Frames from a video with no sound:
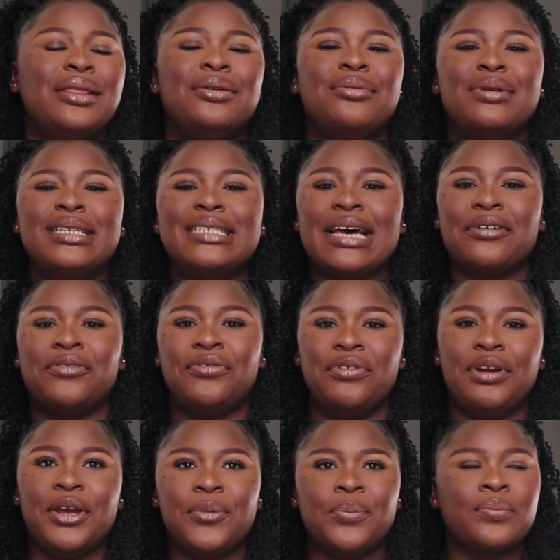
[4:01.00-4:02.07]
the roads are
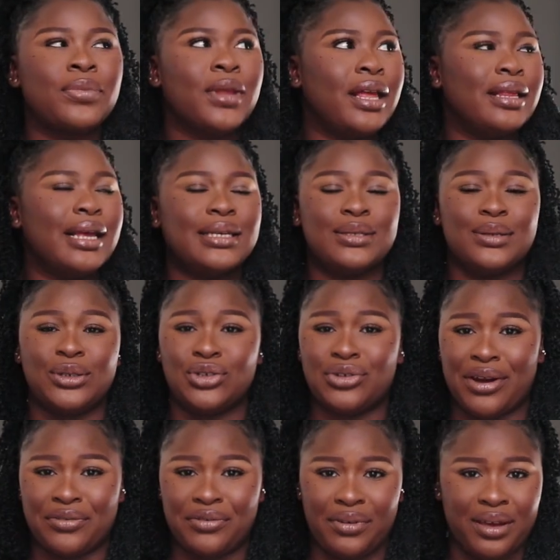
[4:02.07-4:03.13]
free, there's no
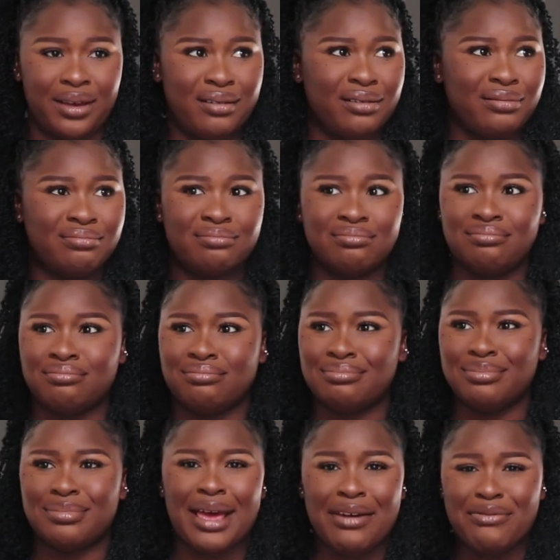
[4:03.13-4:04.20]
traffic,
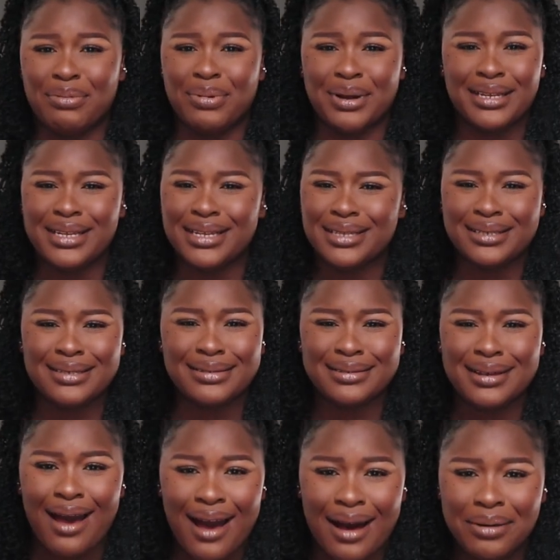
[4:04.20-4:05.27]
everybody
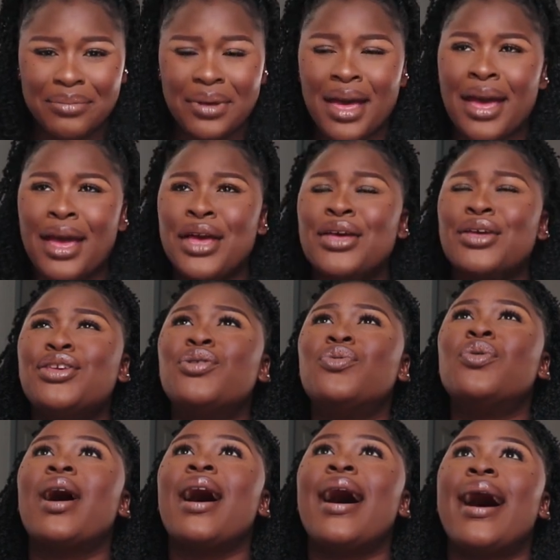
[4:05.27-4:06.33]
is calm. You
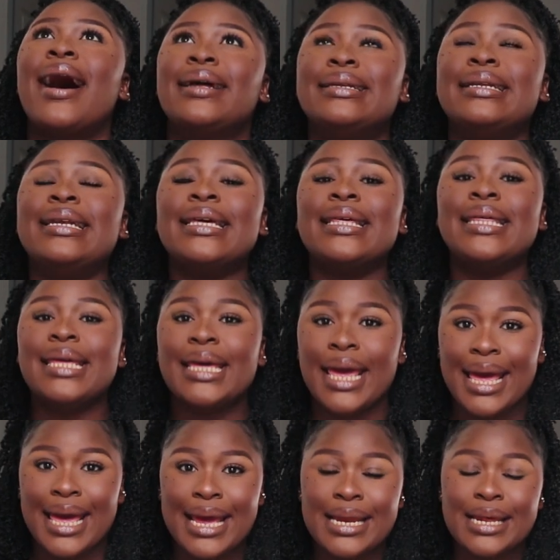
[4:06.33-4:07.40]
will hardly
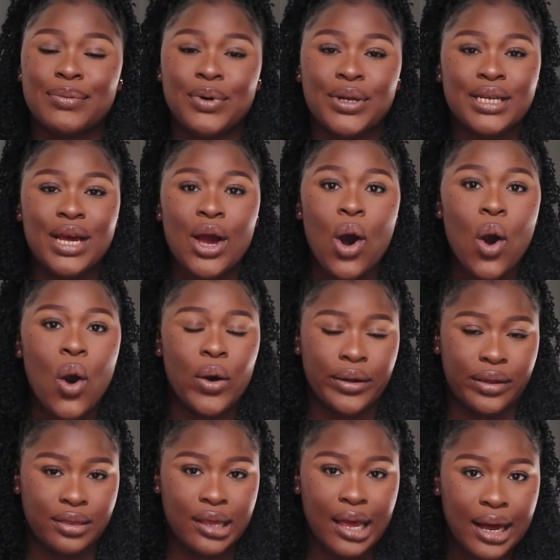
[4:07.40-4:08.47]
hear anybody
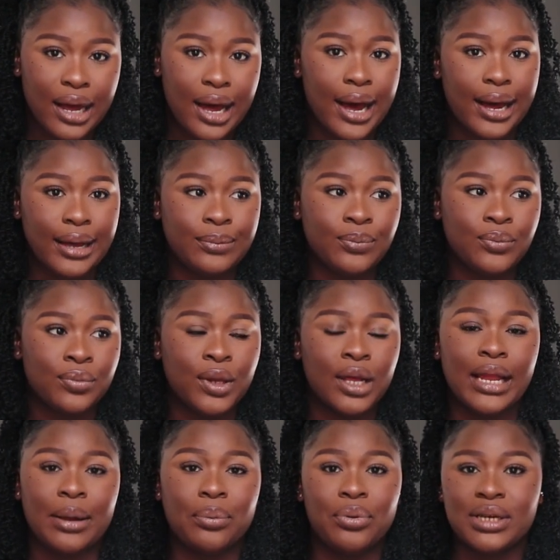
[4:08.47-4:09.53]
honk their car,
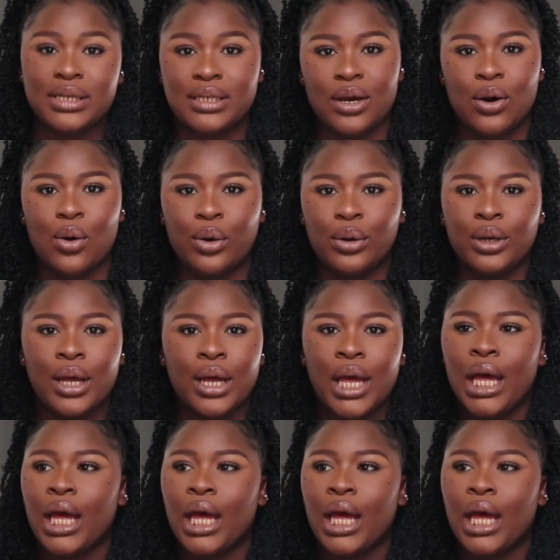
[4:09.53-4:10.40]
like press a horn.